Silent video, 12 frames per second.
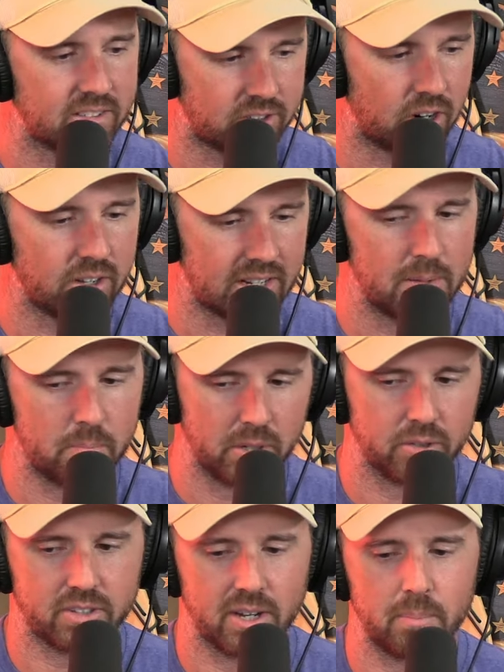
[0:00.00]
is starting to get
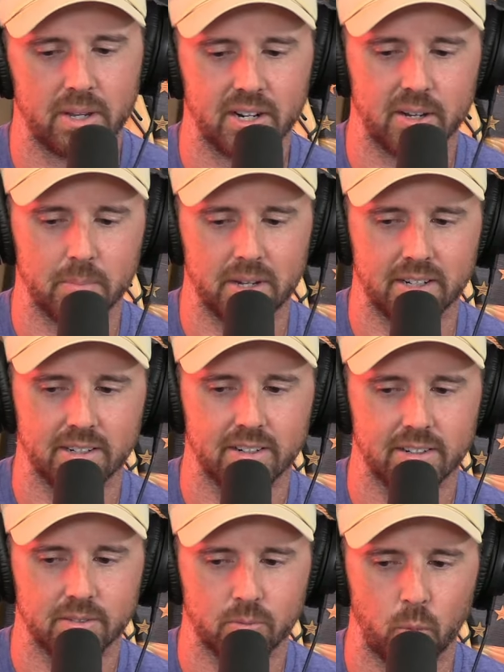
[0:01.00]
built up in him and
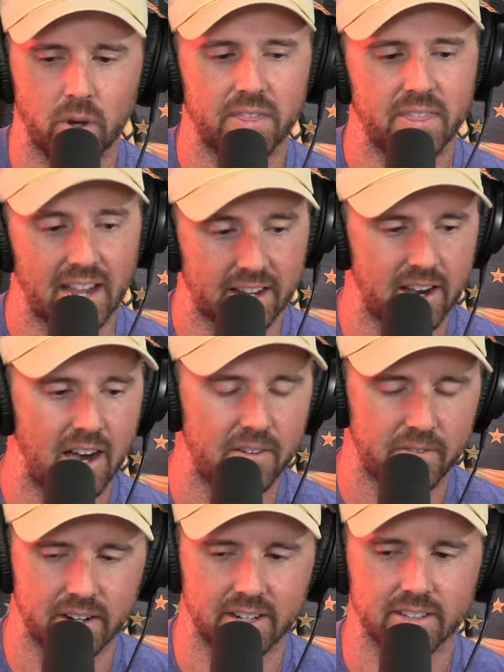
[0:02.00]
with that
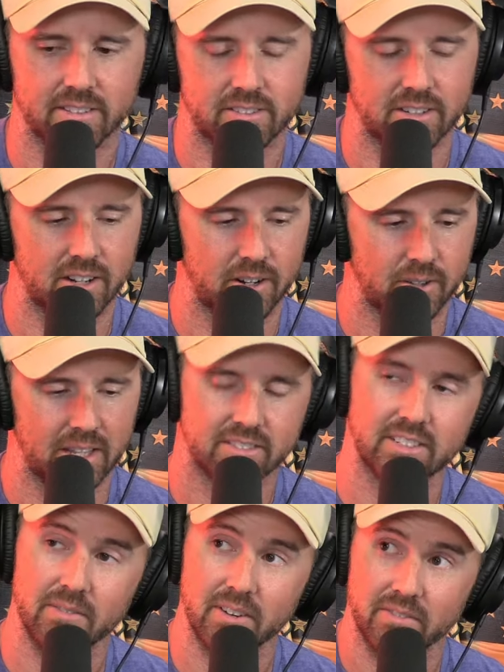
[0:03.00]
confidence you know that
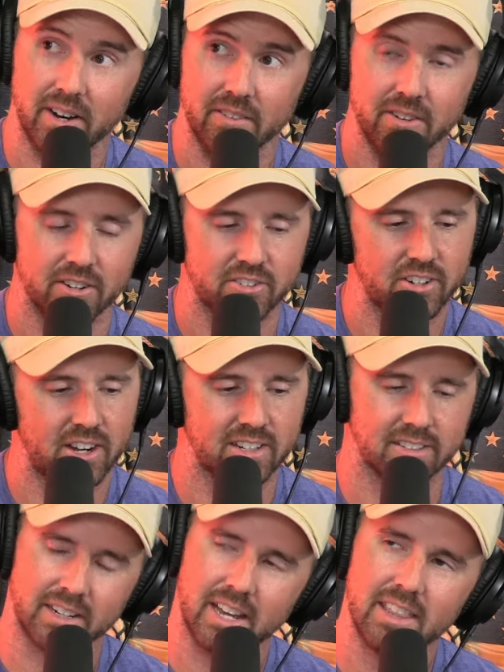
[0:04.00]
75 yard shot
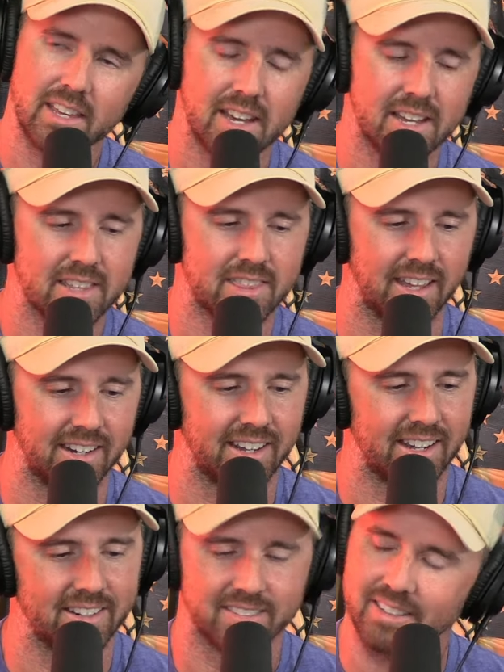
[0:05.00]
he's like i think i can get that
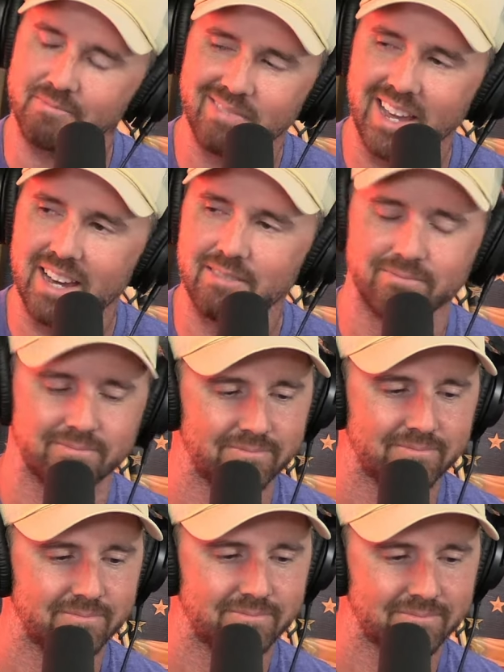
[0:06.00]
dad it's like no
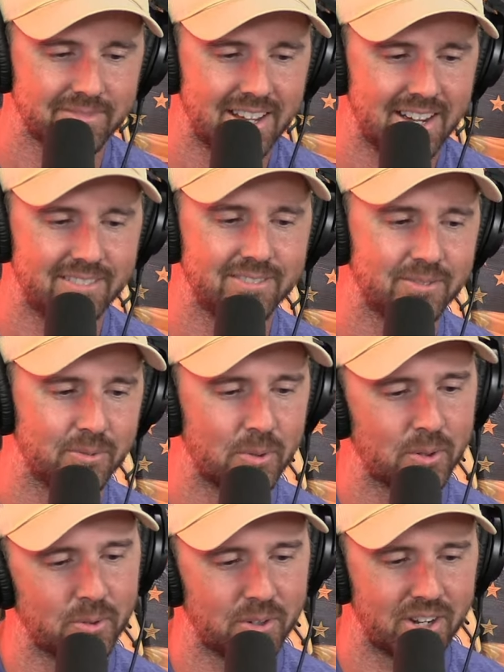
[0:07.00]
no
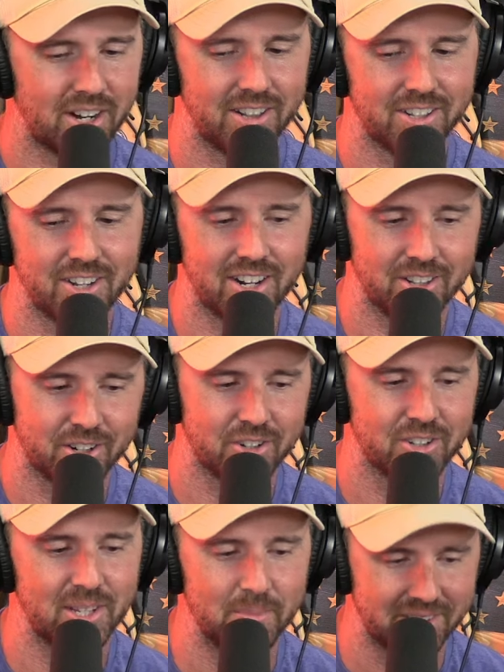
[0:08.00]
you gotta you gotta learn
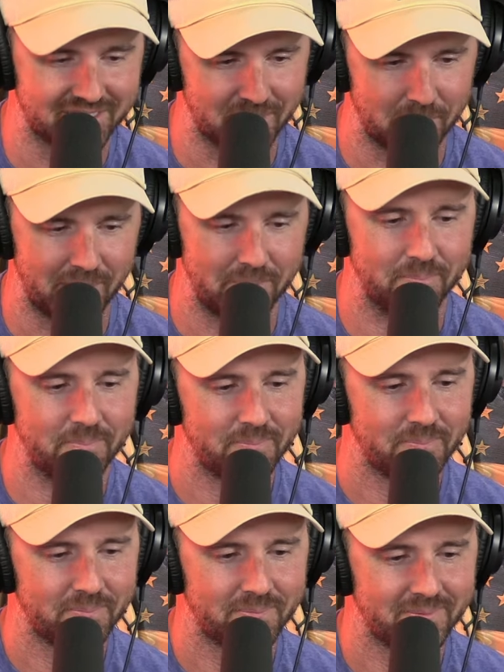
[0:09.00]
your limits here bub
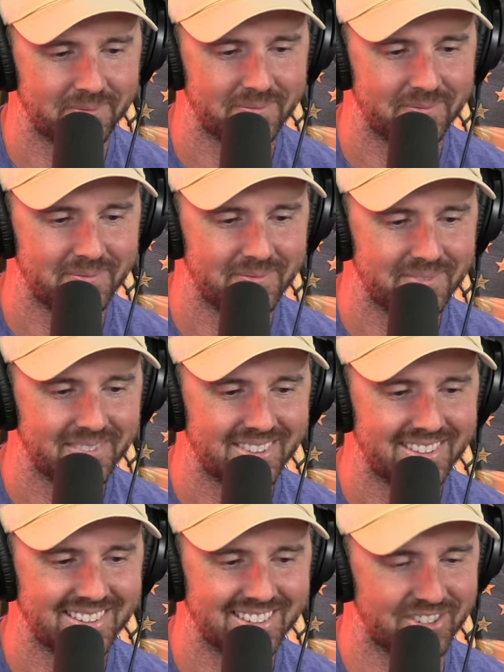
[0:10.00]

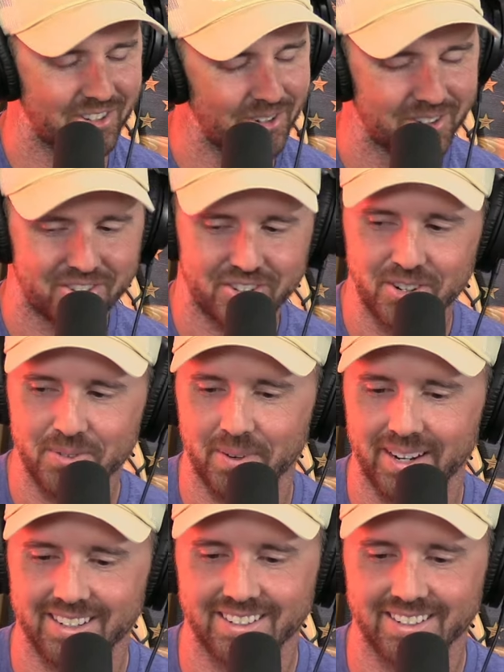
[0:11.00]
Shooter, shoot or shoot, man.